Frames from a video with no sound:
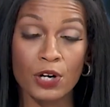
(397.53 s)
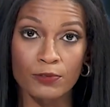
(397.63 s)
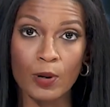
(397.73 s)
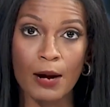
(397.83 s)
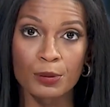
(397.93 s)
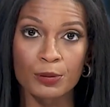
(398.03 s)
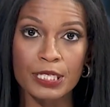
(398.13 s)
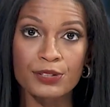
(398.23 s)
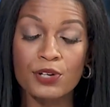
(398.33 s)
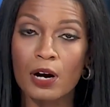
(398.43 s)
of
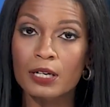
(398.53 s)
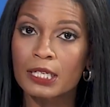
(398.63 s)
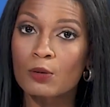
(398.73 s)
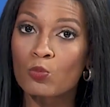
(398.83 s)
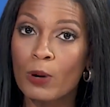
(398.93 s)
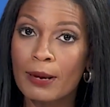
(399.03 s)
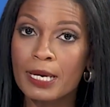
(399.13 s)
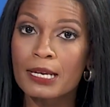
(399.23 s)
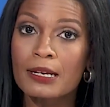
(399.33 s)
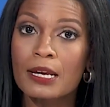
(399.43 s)
robberies targeting
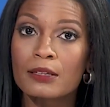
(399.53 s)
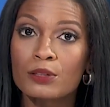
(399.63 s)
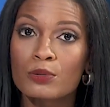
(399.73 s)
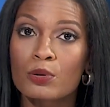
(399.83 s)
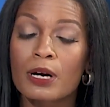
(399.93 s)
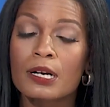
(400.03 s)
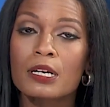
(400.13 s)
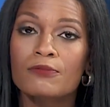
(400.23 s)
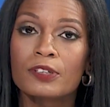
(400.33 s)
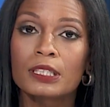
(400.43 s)
women in the
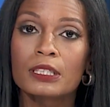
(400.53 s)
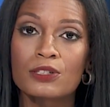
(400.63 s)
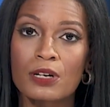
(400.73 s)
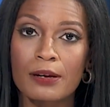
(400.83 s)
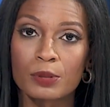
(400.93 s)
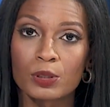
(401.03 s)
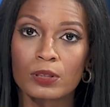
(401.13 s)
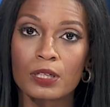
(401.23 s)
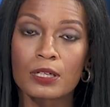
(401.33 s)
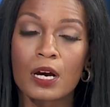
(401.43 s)
Ukrainian Village
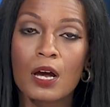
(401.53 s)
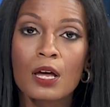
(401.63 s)
neighborhood.